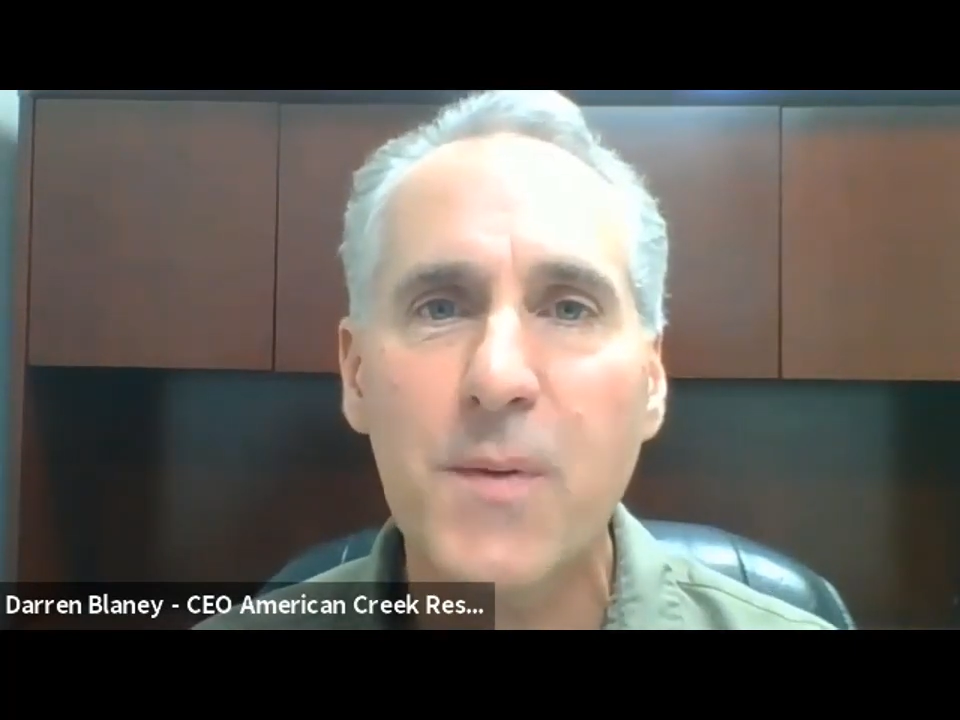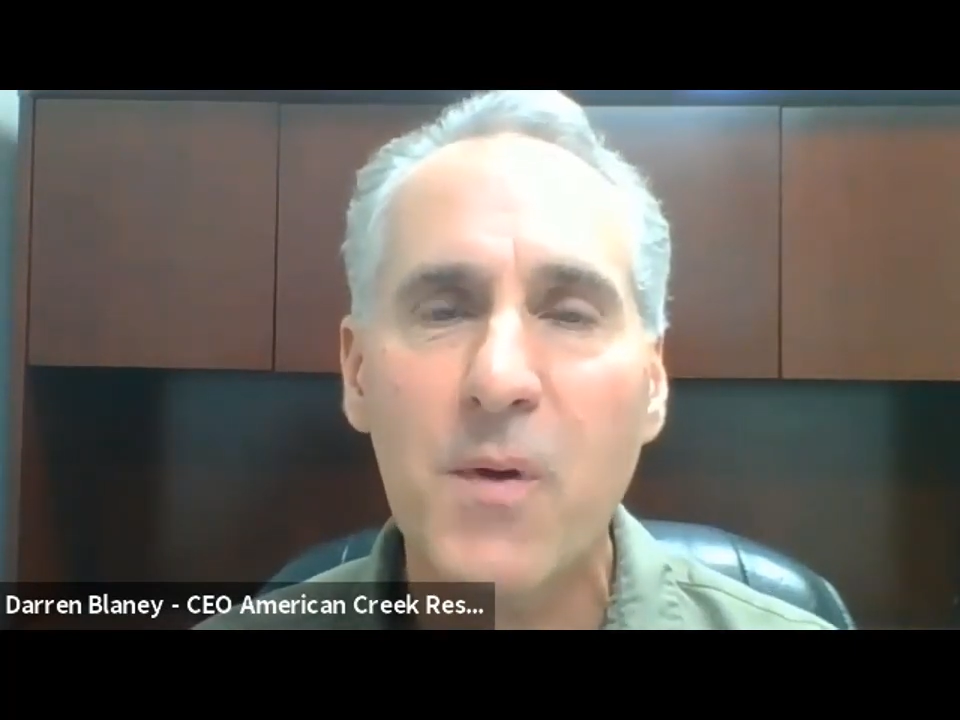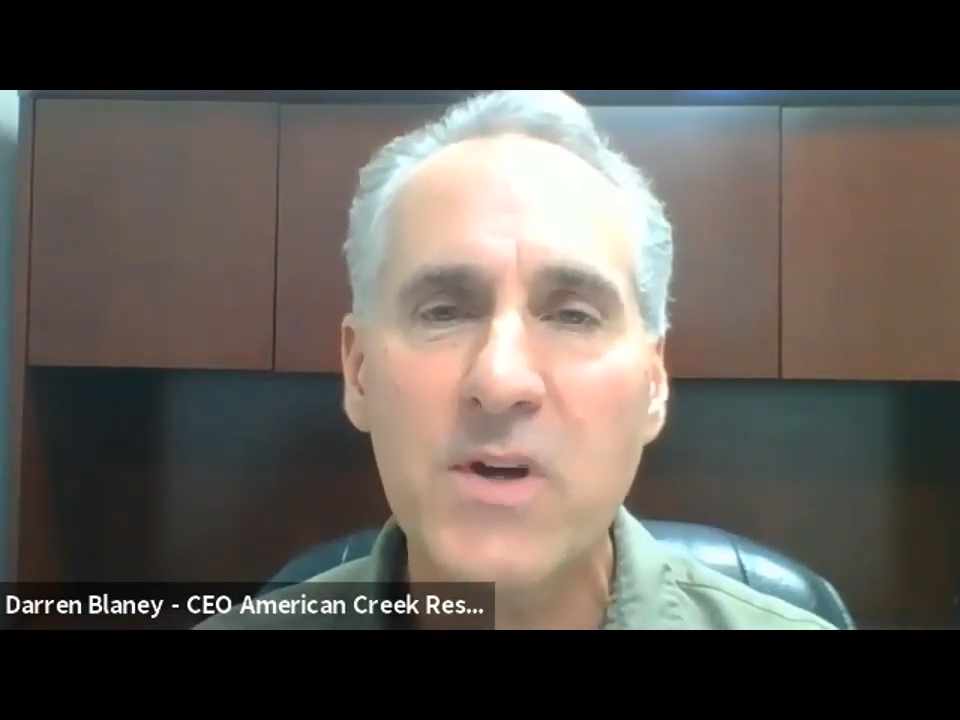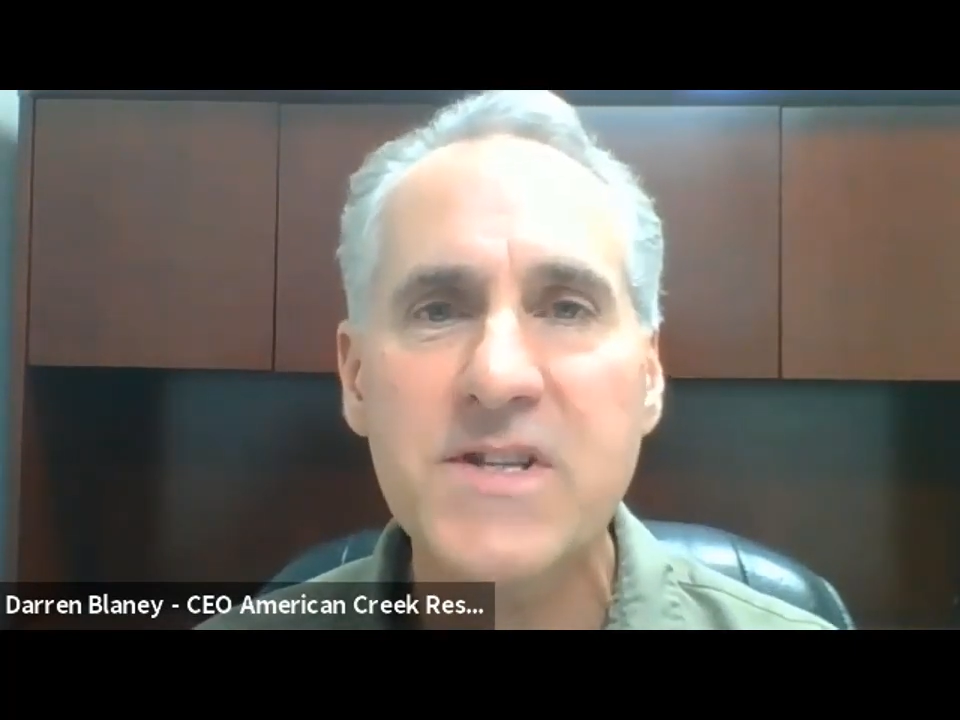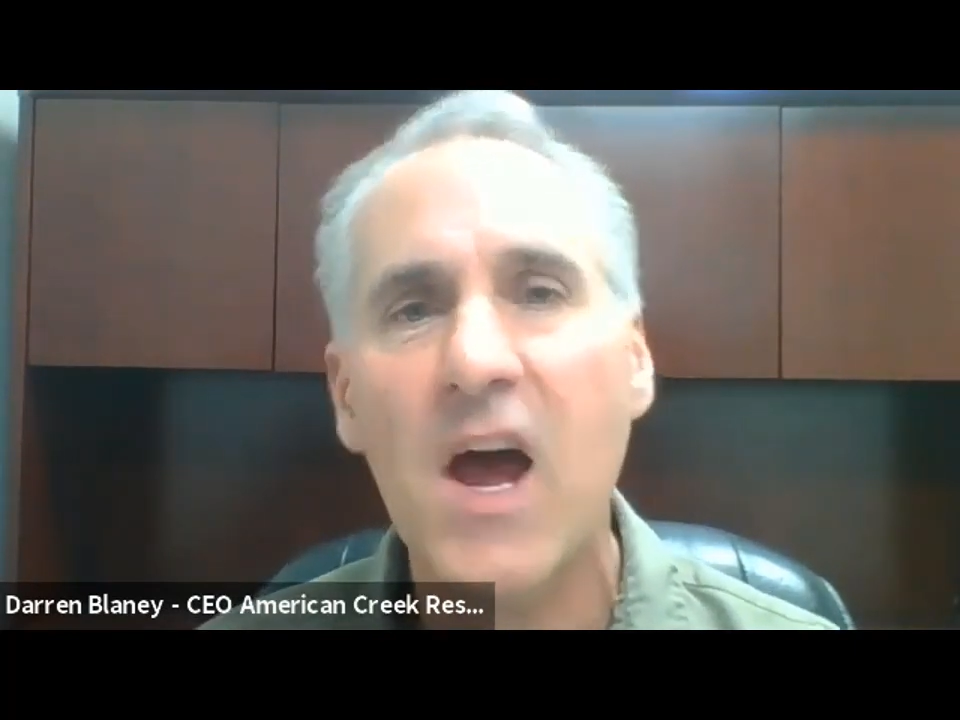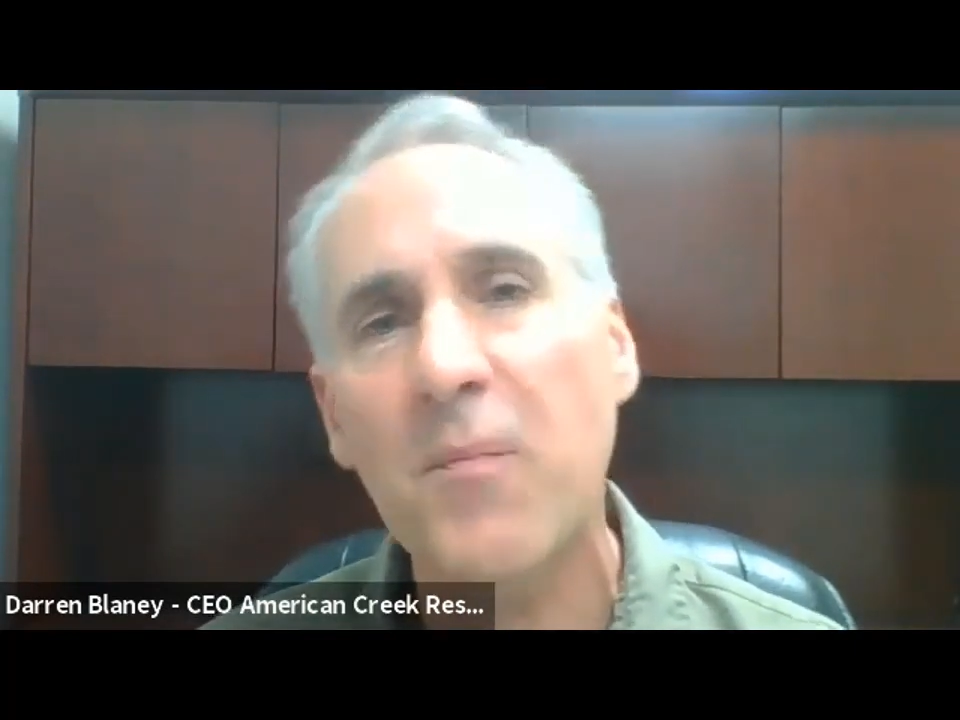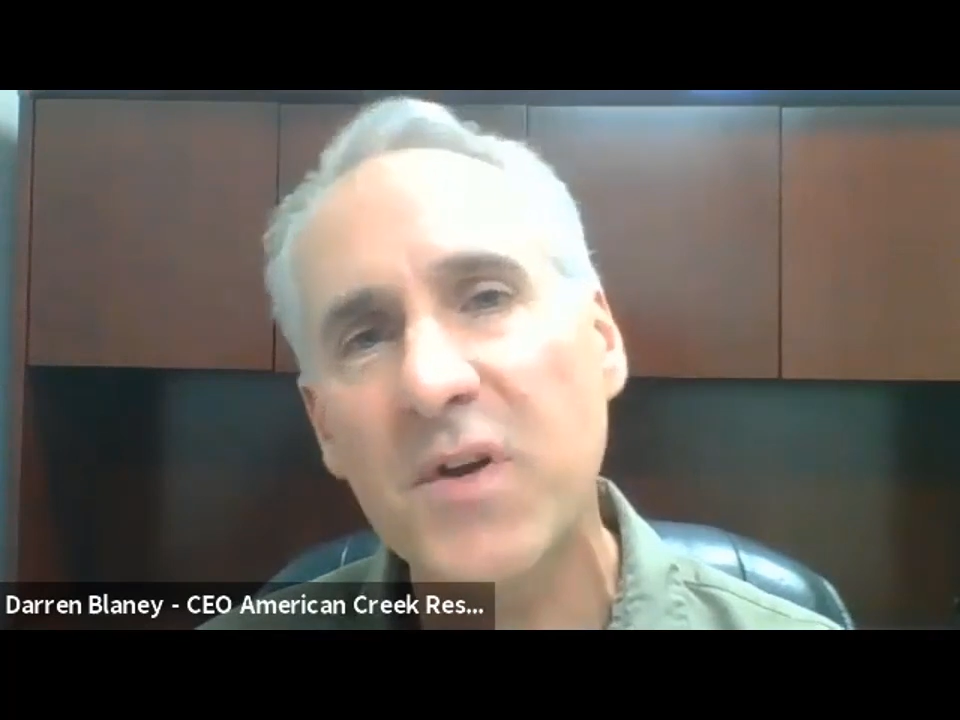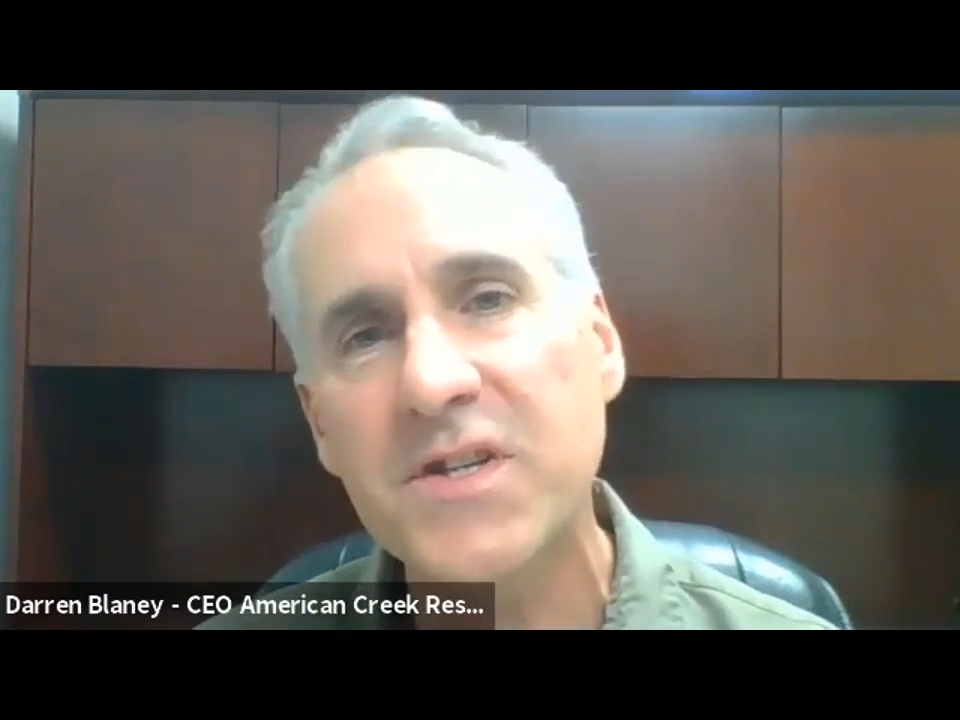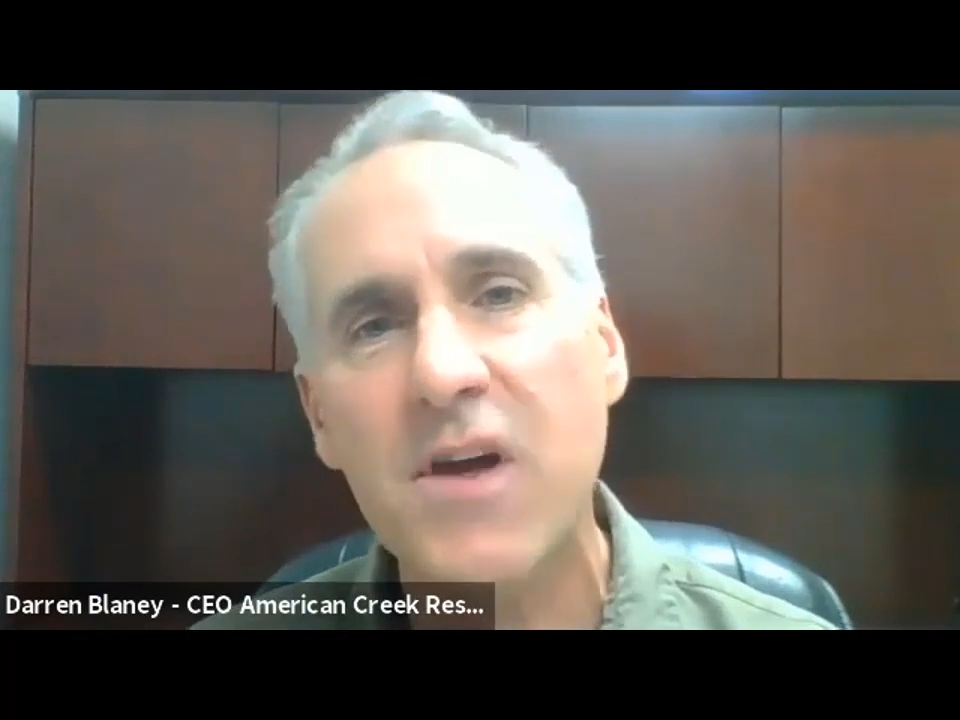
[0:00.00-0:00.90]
by what's happening